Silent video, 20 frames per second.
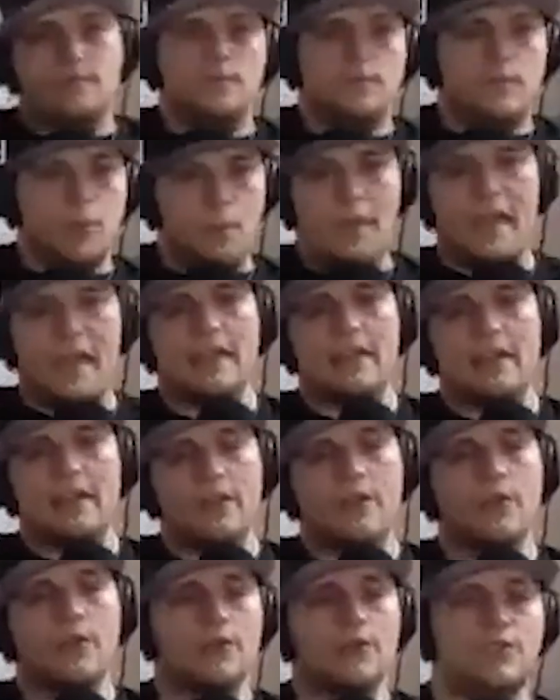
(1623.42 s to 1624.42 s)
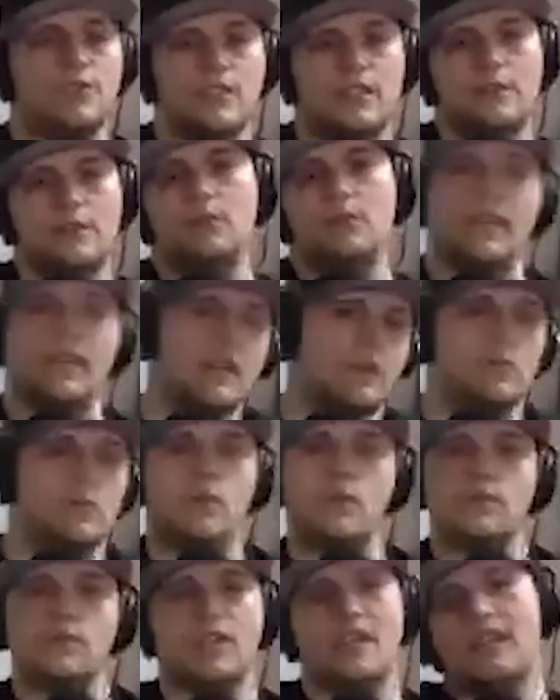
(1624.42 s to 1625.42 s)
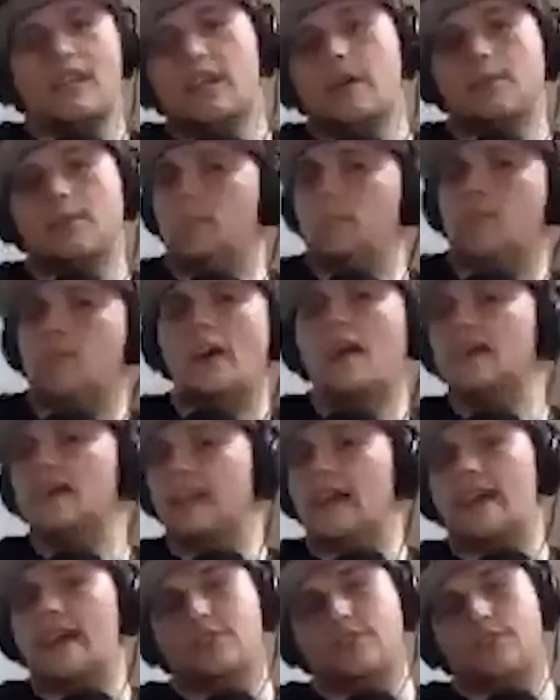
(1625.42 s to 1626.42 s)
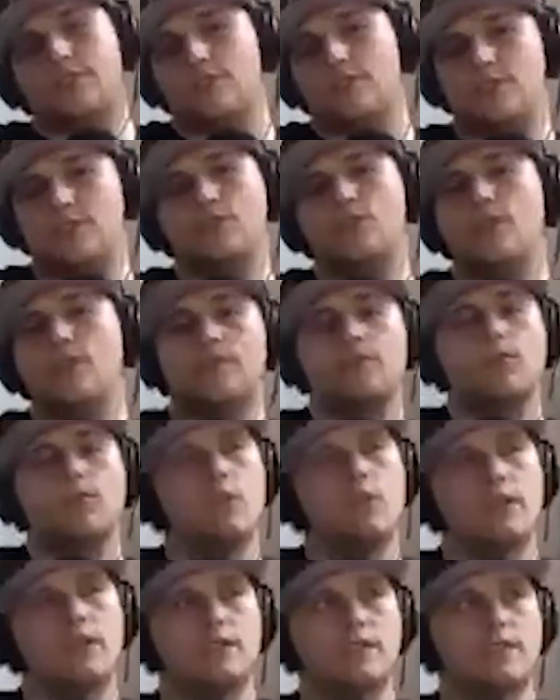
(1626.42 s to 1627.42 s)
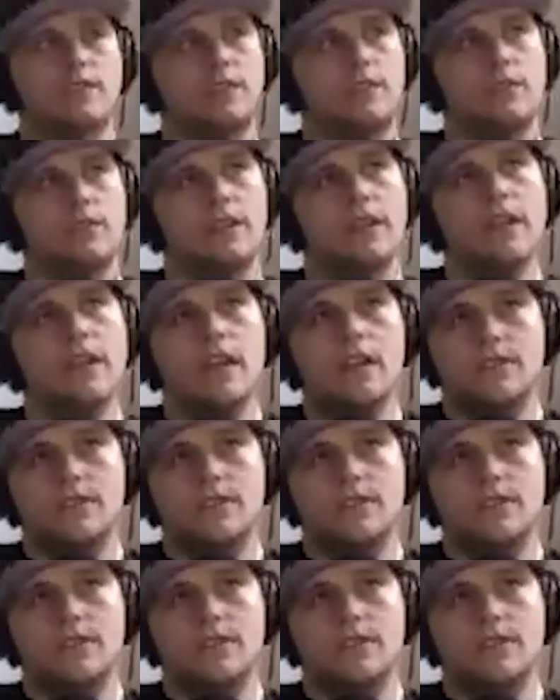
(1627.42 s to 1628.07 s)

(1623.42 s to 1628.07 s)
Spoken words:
the main host, and then kind of rotate out the broadcasters and whoever wanted to do it.